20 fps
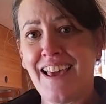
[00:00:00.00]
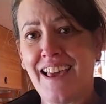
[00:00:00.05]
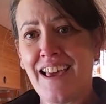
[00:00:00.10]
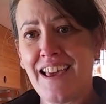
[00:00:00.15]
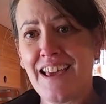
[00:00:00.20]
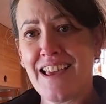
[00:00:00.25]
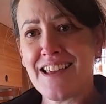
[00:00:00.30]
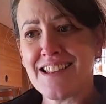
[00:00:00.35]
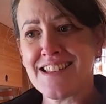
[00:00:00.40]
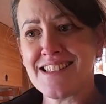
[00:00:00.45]

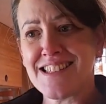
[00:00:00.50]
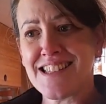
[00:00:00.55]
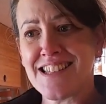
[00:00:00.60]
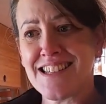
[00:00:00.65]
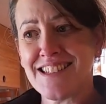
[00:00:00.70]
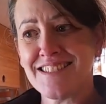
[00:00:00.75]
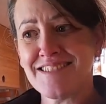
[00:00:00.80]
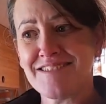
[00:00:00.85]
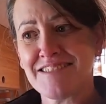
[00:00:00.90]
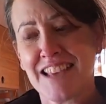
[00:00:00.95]
and
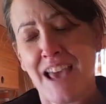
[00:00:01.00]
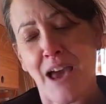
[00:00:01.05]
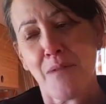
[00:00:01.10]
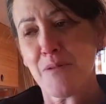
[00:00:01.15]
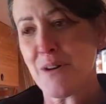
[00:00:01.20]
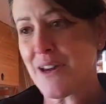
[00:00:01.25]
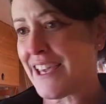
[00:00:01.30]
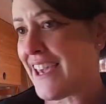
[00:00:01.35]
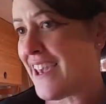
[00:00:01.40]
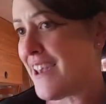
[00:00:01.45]
did
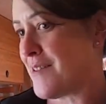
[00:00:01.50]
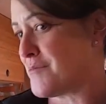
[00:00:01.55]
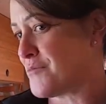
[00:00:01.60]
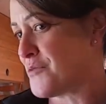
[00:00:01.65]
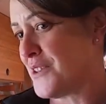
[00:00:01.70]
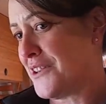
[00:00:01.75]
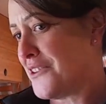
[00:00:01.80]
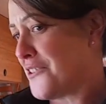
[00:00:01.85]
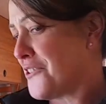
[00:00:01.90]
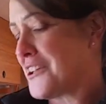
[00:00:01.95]
cowboy camp.
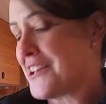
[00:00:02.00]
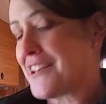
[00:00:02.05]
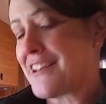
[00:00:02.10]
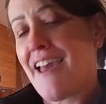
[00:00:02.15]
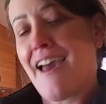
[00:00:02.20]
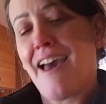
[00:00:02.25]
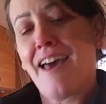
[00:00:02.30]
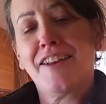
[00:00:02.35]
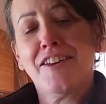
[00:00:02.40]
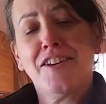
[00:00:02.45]
We herded
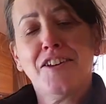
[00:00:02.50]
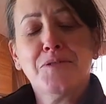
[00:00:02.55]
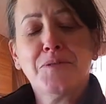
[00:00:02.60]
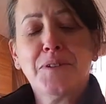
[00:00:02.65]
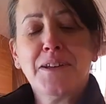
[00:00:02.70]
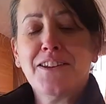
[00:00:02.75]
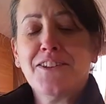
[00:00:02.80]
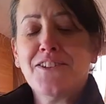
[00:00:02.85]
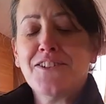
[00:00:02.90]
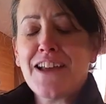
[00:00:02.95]
cattle,
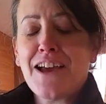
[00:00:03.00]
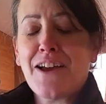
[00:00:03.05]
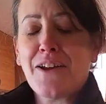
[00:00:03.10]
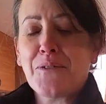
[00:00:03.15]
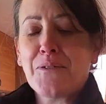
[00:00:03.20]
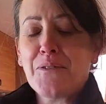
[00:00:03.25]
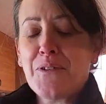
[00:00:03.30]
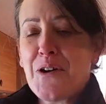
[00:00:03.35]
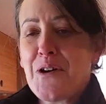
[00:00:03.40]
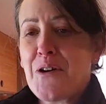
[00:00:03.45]
we learned how
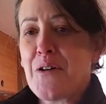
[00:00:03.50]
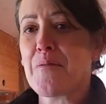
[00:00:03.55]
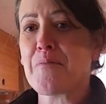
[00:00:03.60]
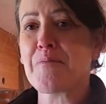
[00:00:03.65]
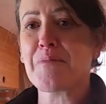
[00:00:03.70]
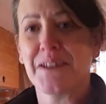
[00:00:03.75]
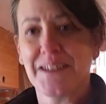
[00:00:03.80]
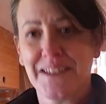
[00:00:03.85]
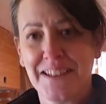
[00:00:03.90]
to rope.